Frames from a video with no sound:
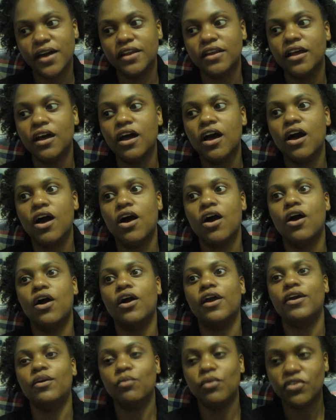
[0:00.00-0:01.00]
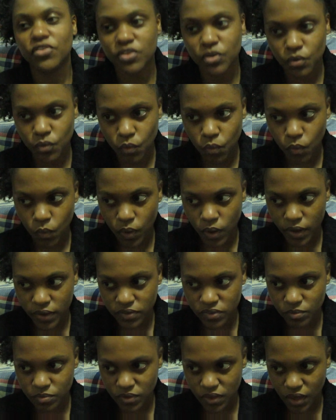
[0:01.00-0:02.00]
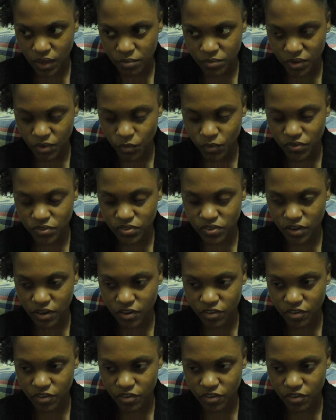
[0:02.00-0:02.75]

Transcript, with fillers: we had, it was a, quite some time.